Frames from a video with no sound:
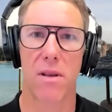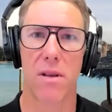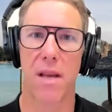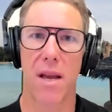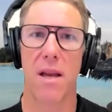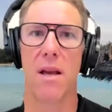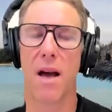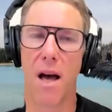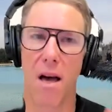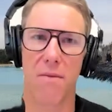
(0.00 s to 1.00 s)
I say,
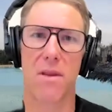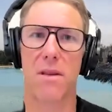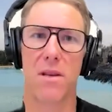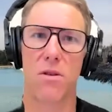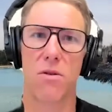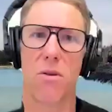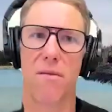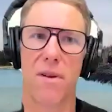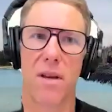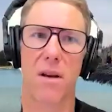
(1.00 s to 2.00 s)
I had this issue. I
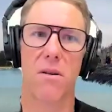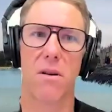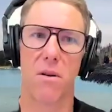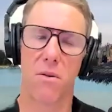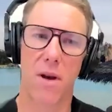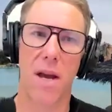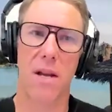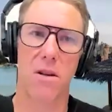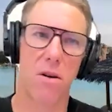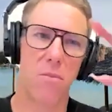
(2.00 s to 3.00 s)
think I'm going to go to
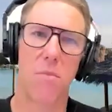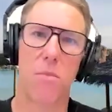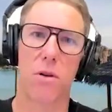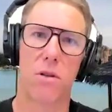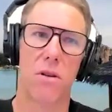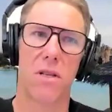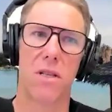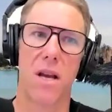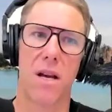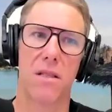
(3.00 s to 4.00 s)
HR, my boss, to
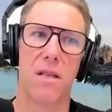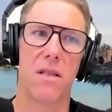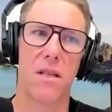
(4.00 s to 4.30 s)
discuss this.